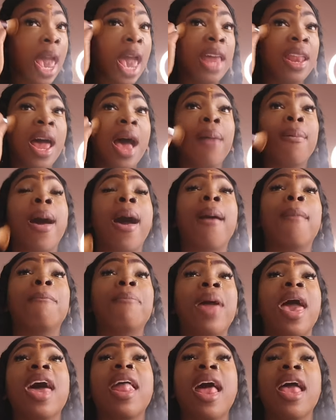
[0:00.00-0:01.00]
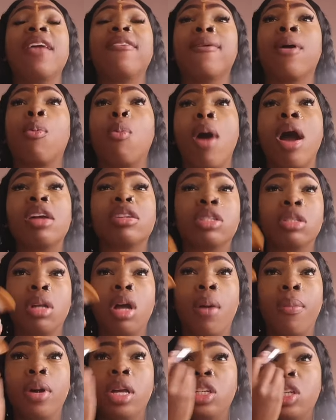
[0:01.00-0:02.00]
And I, I'm mad I even watched it
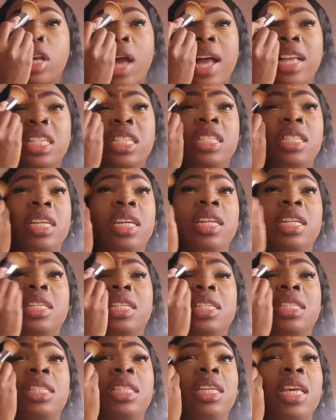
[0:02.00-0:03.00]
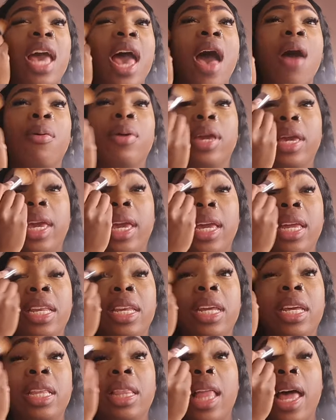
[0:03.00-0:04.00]
all, but I just needed to see how it
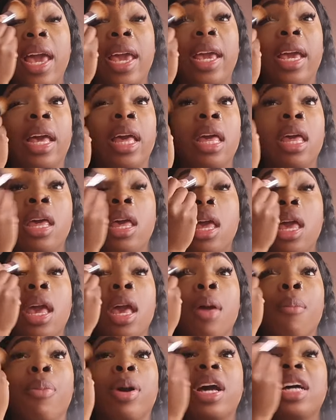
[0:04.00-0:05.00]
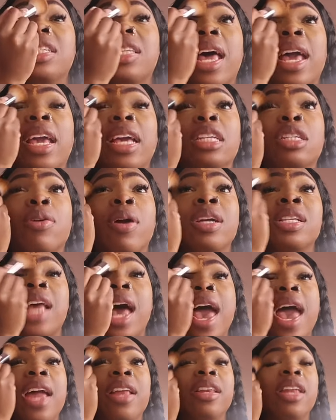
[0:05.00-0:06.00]
ended. Like, because like it's crazy.
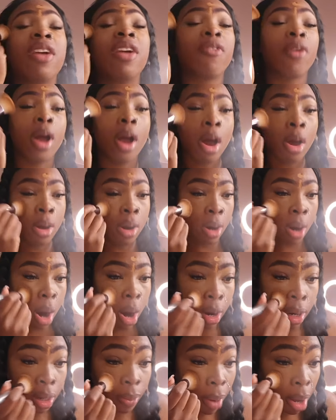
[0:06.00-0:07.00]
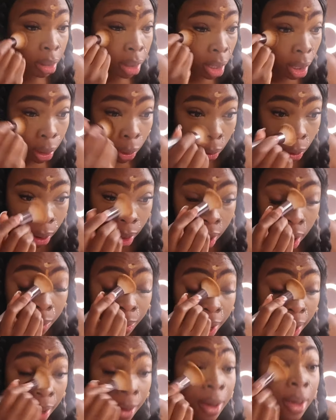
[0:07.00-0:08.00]
I had never heard heard about that growing up.
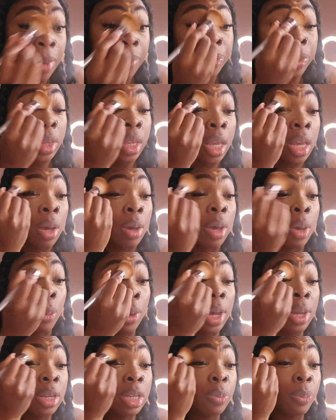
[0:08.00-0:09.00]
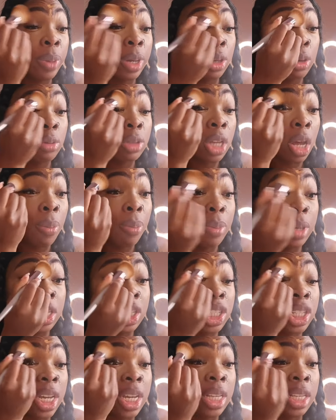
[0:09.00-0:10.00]
Like we didn't been through so
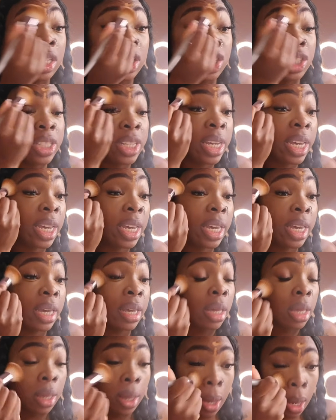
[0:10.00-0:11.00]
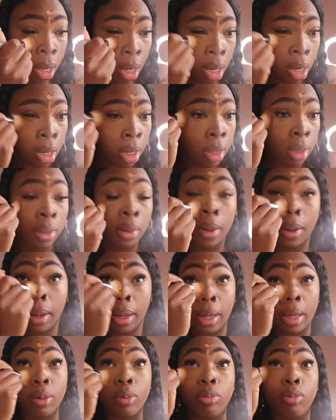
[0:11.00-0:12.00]
much shit. Shit.
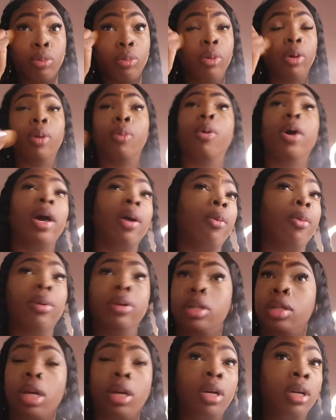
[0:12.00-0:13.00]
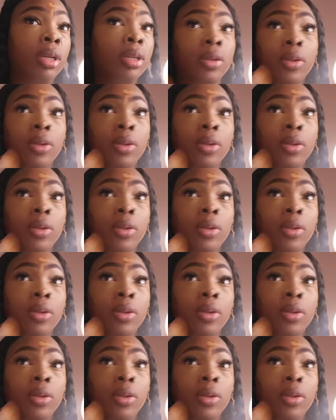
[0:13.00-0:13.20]
Well, what?